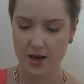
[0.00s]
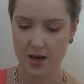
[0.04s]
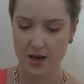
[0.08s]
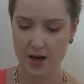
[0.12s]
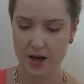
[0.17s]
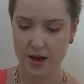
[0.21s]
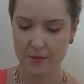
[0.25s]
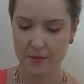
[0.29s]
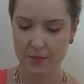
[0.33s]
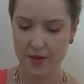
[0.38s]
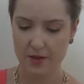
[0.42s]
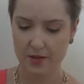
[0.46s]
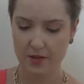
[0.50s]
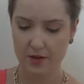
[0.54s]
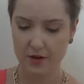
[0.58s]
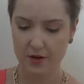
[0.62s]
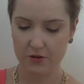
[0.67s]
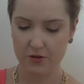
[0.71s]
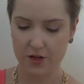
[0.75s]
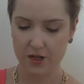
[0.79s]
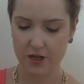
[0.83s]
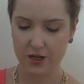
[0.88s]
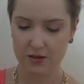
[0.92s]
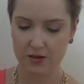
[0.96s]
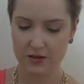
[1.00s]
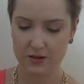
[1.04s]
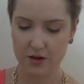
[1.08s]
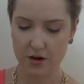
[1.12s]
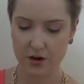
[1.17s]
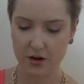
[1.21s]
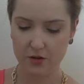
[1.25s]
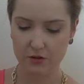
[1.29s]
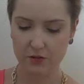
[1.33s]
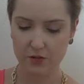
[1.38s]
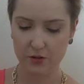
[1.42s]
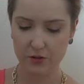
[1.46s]
And the ingredients
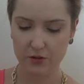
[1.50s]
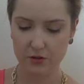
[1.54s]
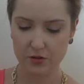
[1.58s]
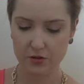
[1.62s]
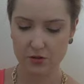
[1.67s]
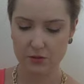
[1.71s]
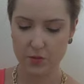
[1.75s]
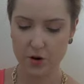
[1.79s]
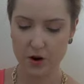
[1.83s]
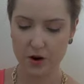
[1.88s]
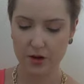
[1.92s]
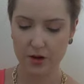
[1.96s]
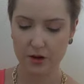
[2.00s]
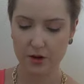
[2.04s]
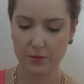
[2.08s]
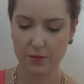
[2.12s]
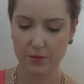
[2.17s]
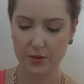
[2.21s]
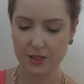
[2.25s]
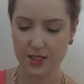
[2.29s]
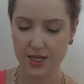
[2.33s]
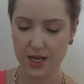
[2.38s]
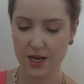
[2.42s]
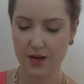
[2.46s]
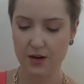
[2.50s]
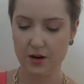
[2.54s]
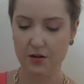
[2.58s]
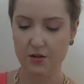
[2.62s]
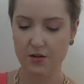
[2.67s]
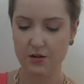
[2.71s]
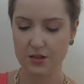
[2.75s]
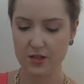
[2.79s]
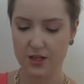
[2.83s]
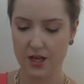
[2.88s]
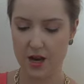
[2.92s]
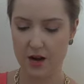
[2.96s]
are filtered water,
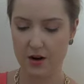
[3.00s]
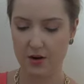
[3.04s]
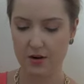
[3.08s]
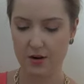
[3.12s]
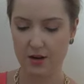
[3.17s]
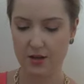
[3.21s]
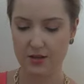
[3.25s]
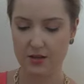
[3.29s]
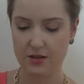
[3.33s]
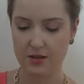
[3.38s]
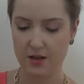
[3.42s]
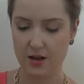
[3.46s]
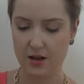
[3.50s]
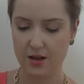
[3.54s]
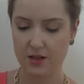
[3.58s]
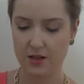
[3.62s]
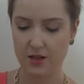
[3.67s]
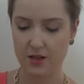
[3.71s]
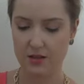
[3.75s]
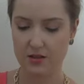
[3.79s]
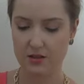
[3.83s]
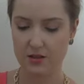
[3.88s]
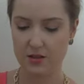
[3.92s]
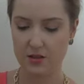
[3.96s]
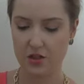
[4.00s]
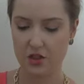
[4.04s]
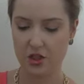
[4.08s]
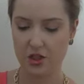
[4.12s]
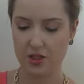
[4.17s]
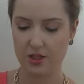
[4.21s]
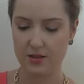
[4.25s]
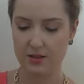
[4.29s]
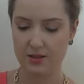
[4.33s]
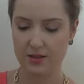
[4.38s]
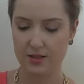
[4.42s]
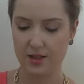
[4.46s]
potatoes, carrots, onions,
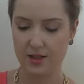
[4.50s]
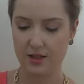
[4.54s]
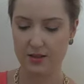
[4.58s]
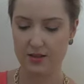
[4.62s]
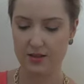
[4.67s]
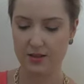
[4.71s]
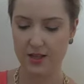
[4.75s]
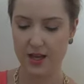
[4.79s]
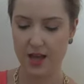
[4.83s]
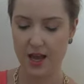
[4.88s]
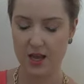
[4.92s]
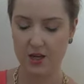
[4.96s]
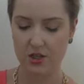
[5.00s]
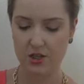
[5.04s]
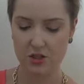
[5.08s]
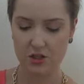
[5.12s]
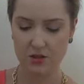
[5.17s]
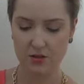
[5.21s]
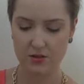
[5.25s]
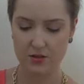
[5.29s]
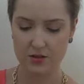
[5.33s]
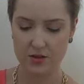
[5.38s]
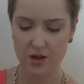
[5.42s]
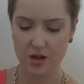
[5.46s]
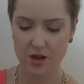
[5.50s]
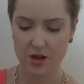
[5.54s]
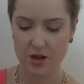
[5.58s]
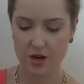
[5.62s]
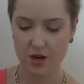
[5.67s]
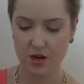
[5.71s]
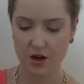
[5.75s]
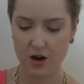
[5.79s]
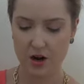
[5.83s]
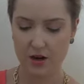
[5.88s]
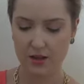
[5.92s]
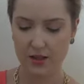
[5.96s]
chia seeds, cashews,
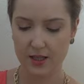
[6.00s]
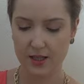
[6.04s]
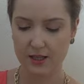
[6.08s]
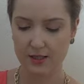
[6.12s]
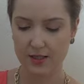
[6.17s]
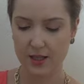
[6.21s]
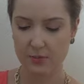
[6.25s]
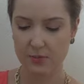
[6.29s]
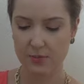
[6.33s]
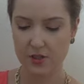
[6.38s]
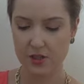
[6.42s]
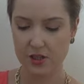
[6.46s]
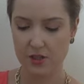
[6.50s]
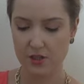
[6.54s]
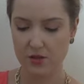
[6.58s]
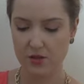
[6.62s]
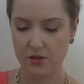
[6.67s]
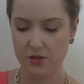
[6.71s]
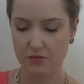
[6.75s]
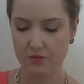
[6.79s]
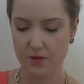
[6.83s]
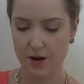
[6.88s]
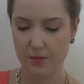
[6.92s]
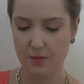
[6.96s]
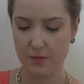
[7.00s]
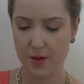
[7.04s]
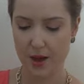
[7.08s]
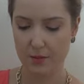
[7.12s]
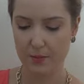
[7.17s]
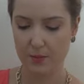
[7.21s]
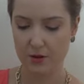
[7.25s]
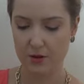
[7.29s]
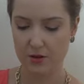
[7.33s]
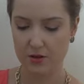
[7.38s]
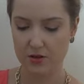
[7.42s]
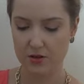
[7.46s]
garlic, lemon juice, red
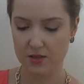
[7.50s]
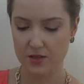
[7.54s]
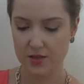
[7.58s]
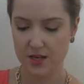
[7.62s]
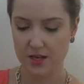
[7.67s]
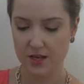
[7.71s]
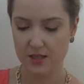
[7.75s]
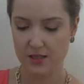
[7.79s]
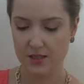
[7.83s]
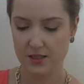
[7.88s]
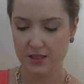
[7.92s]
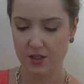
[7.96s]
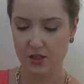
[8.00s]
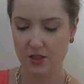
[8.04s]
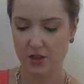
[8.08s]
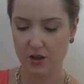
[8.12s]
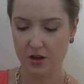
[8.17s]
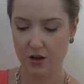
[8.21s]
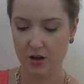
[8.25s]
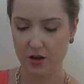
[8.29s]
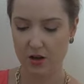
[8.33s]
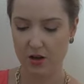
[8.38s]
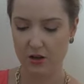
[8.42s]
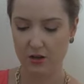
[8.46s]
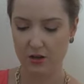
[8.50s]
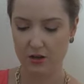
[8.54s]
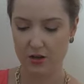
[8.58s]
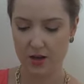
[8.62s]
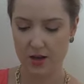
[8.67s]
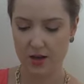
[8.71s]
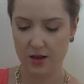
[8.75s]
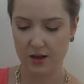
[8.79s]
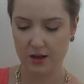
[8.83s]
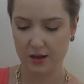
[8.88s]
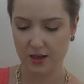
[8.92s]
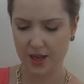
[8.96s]
peppers, Dijon,
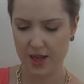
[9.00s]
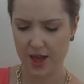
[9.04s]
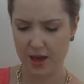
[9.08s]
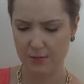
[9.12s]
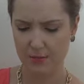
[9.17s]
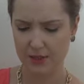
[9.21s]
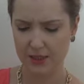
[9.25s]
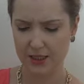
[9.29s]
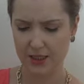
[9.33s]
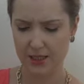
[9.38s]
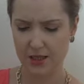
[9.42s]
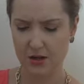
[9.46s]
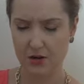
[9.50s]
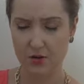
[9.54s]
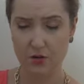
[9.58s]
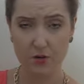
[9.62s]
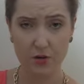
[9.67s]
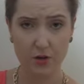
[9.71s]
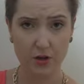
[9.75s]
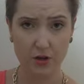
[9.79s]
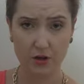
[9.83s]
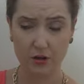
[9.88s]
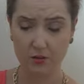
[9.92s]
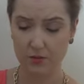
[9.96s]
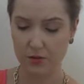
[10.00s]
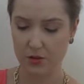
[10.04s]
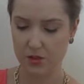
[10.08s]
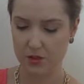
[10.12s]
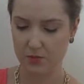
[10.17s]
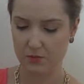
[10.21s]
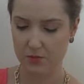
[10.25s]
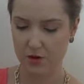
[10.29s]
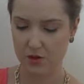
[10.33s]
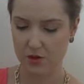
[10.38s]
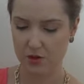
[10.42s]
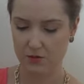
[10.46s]
camelina oil,
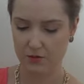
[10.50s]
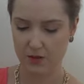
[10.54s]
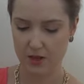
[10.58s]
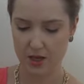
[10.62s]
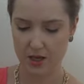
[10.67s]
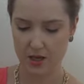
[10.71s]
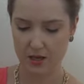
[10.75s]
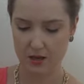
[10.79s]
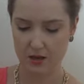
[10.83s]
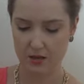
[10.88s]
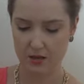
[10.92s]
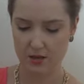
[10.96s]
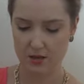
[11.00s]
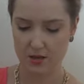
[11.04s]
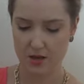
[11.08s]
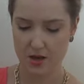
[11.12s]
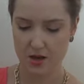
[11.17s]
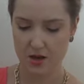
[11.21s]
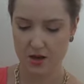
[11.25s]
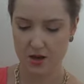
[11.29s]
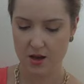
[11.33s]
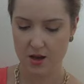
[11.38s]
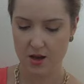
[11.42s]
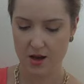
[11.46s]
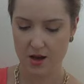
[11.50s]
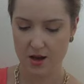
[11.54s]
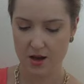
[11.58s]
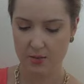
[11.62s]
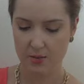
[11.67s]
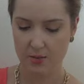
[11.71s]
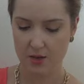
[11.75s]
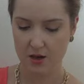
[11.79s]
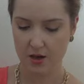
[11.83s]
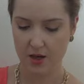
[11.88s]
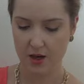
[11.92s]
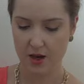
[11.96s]
which I'm not sure what that is,
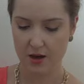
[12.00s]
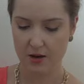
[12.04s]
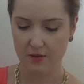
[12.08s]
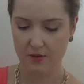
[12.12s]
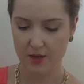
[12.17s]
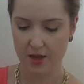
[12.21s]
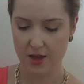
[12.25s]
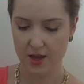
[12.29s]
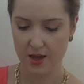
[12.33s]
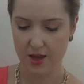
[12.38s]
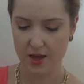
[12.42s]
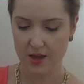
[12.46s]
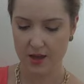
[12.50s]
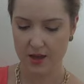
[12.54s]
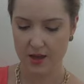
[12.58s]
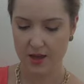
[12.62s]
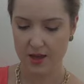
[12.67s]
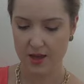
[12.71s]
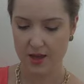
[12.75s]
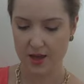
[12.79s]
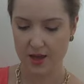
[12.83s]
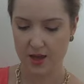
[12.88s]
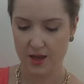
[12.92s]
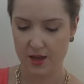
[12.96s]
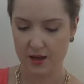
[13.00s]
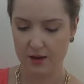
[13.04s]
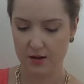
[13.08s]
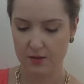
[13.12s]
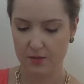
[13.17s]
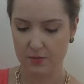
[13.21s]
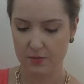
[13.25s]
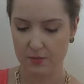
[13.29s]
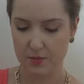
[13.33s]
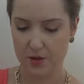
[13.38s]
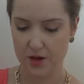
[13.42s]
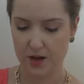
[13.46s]
agave,
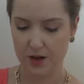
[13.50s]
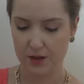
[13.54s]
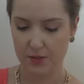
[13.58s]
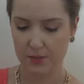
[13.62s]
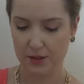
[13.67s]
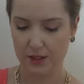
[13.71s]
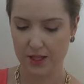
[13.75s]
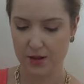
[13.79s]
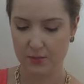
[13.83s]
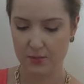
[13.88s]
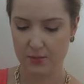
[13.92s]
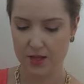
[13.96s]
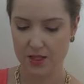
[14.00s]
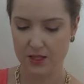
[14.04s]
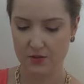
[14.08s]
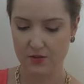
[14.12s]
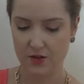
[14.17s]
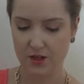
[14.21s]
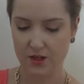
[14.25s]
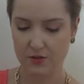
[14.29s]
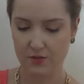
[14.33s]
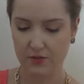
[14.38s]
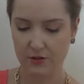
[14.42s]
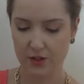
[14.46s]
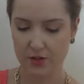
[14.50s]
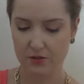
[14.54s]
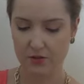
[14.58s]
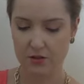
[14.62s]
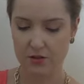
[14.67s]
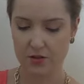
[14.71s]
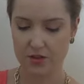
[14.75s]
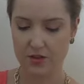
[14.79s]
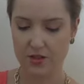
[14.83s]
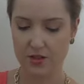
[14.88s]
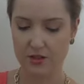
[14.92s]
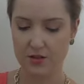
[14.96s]
and plant-based vegan
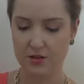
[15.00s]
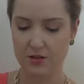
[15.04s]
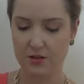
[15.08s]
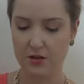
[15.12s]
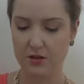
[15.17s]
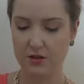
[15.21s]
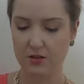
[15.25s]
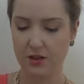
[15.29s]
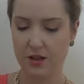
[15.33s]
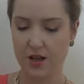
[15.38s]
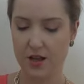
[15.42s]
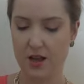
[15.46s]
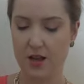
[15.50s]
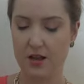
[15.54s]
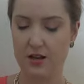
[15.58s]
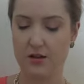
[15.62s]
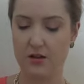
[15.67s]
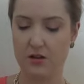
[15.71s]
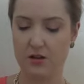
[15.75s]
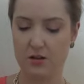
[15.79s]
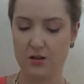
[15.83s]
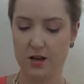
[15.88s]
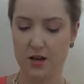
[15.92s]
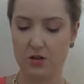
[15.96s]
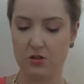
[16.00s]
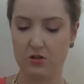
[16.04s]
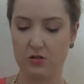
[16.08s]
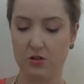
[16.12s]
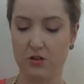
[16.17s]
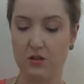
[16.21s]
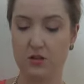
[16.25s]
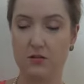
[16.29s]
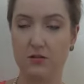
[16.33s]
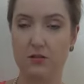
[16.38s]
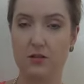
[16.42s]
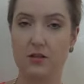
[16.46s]
flavors, sea salt, and
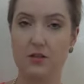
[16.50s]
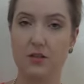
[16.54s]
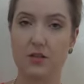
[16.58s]
naturally sourced